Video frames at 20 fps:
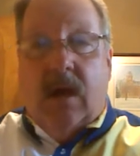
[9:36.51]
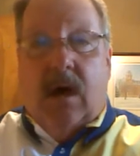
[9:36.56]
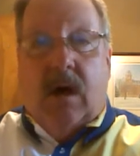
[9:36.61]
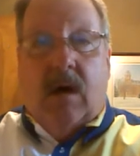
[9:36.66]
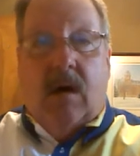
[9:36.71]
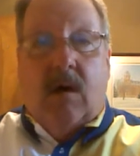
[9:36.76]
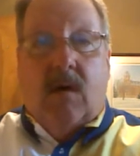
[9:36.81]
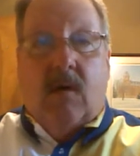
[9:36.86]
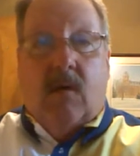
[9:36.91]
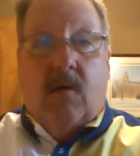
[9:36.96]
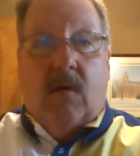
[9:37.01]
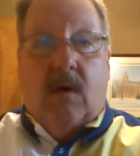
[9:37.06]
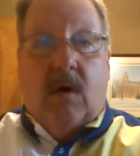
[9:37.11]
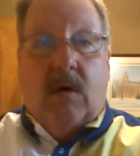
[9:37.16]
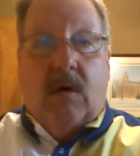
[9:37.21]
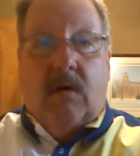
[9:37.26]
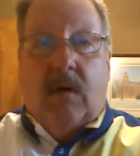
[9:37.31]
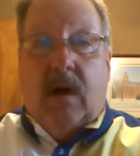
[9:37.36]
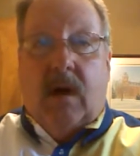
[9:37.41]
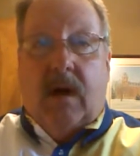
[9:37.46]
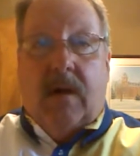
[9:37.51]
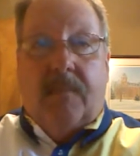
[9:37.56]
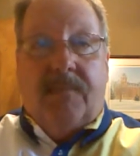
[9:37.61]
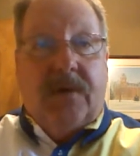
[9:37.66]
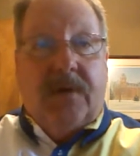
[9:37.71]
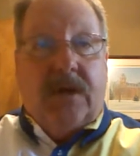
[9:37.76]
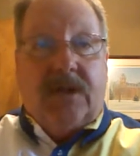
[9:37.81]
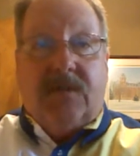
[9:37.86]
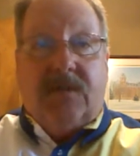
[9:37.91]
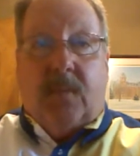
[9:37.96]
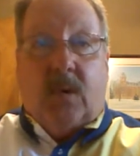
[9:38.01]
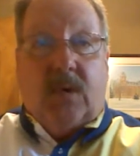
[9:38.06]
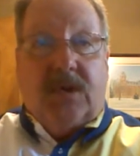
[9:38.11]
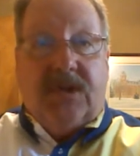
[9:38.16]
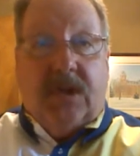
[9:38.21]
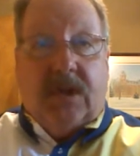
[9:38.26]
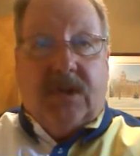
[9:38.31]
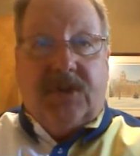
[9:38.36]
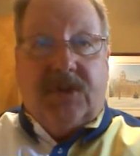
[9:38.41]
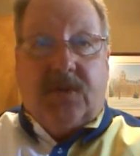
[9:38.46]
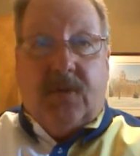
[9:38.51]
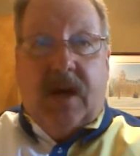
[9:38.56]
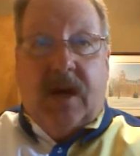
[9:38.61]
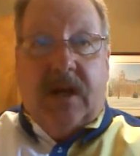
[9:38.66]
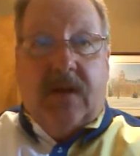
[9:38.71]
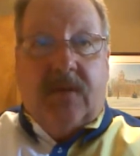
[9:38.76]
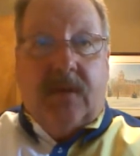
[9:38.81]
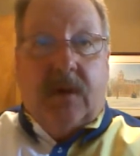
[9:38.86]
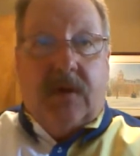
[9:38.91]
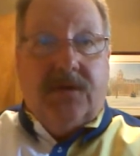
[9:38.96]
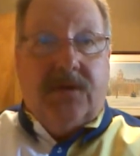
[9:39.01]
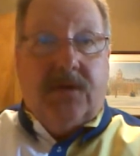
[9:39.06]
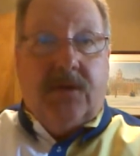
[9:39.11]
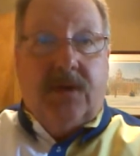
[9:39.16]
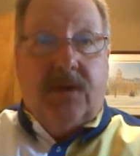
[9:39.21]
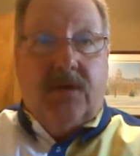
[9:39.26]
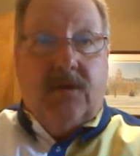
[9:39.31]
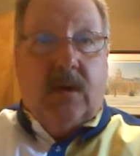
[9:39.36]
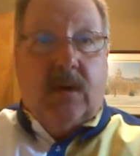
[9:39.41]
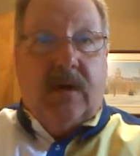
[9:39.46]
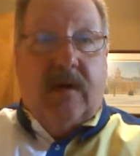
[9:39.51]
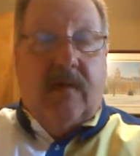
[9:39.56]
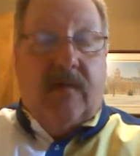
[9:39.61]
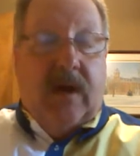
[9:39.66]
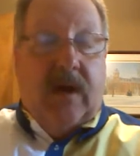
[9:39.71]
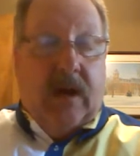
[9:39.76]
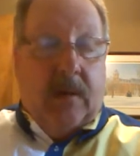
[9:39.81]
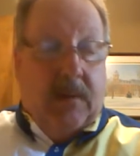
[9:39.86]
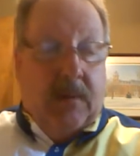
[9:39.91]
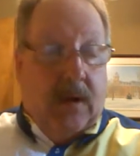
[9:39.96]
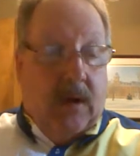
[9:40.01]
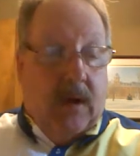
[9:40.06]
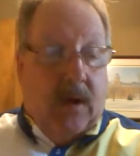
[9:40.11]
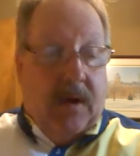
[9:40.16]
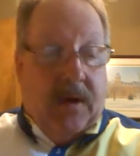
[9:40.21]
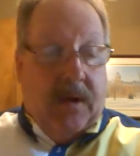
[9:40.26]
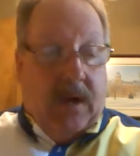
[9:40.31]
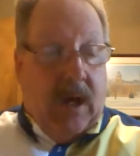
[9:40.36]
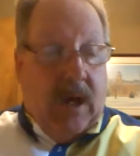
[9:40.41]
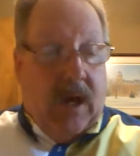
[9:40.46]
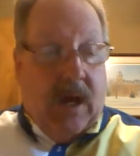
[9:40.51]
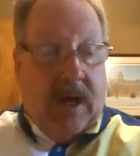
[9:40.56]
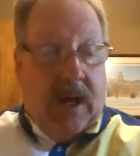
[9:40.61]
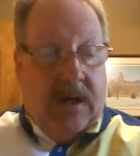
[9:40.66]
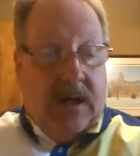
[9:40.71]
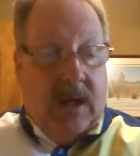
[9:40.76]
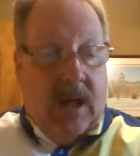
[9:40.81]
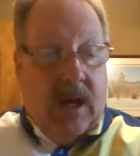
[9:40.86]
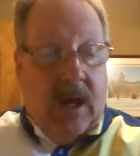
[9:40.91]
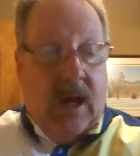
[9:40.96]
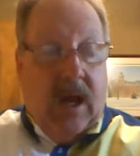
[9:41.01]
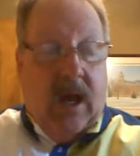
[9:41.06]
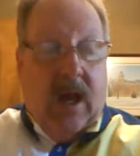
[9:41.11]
or Sports Illustrated, those are usually available online.